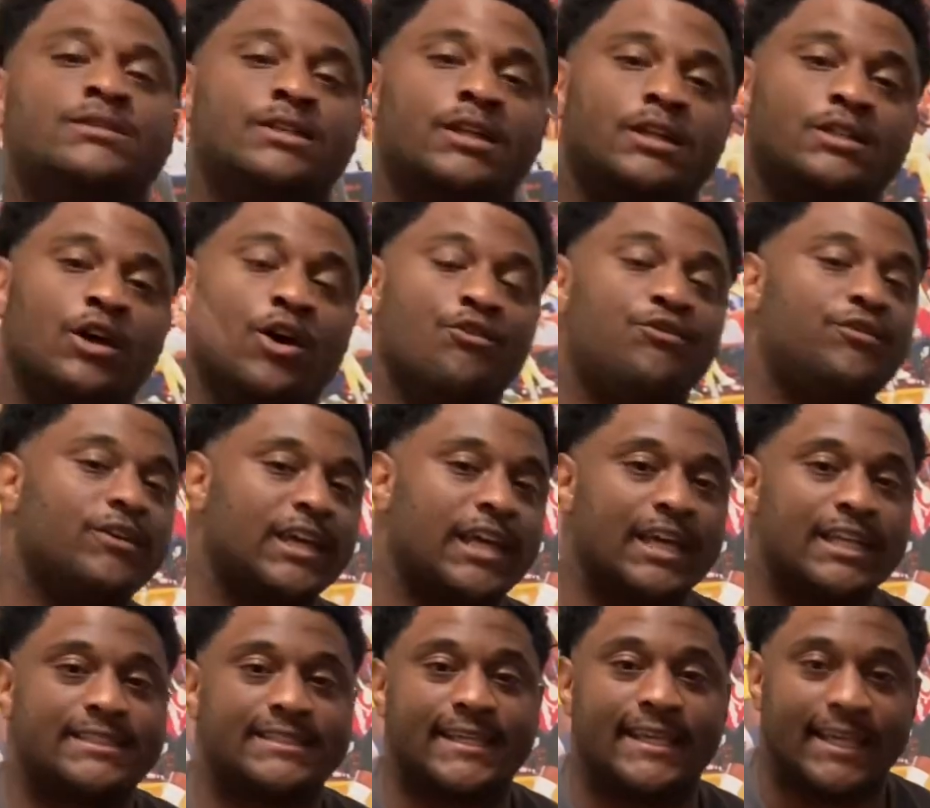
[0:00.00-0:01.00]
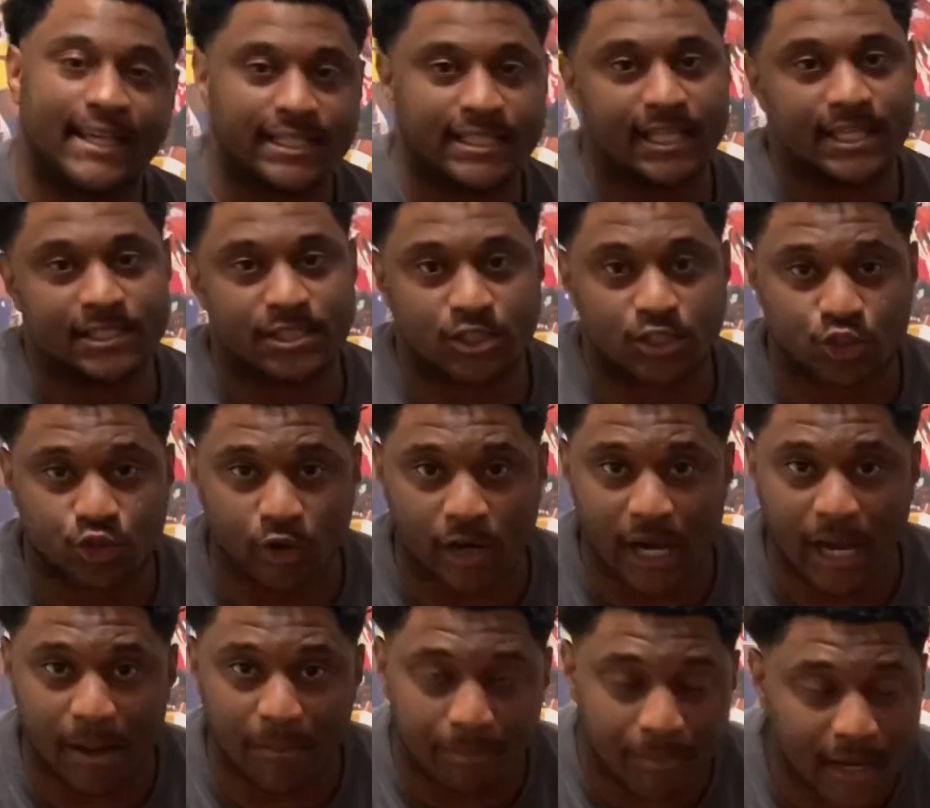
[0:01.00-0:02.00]
don't forget to hit that
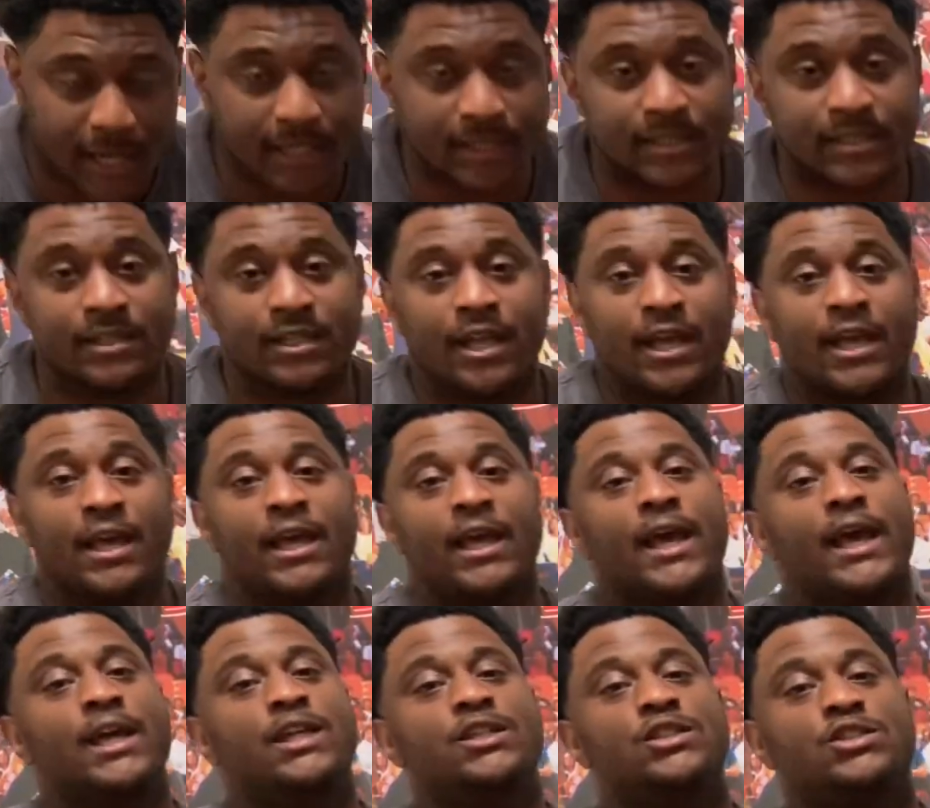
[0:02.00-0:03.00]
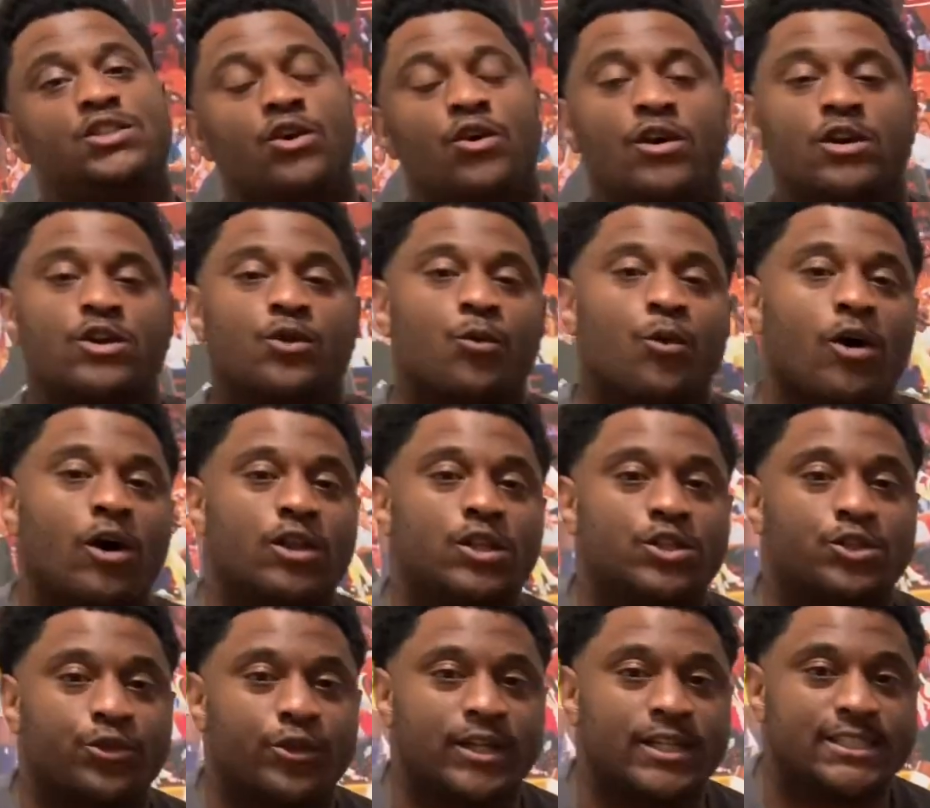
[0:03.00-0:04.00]
subscribe button and join the Wall of
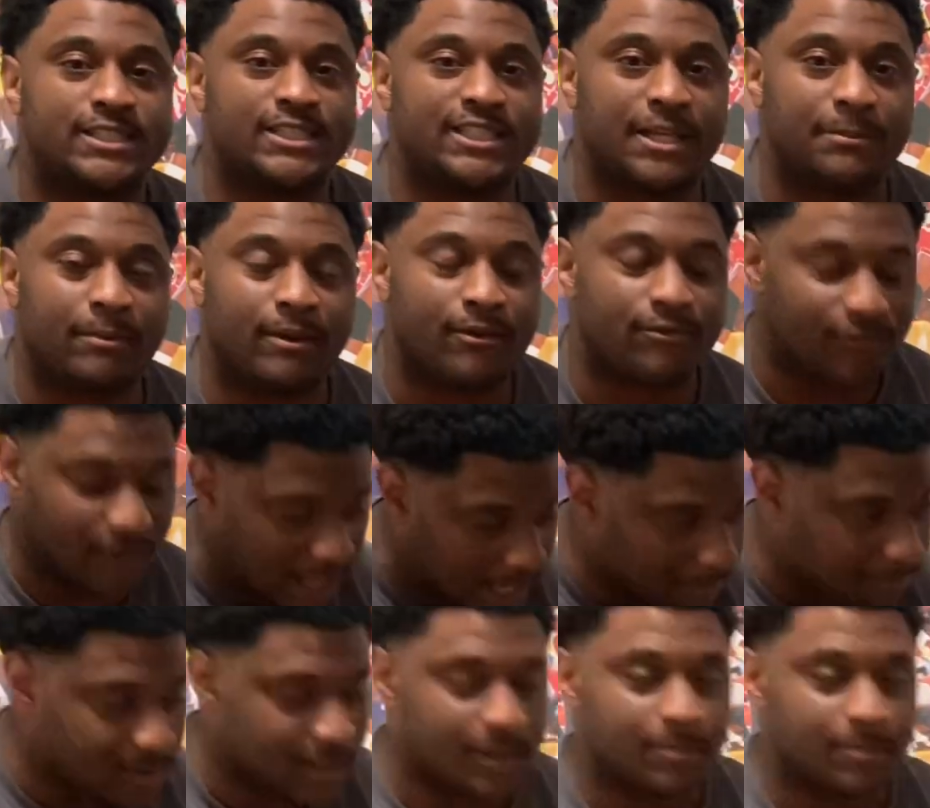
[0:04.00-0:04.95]
Dreams TV family.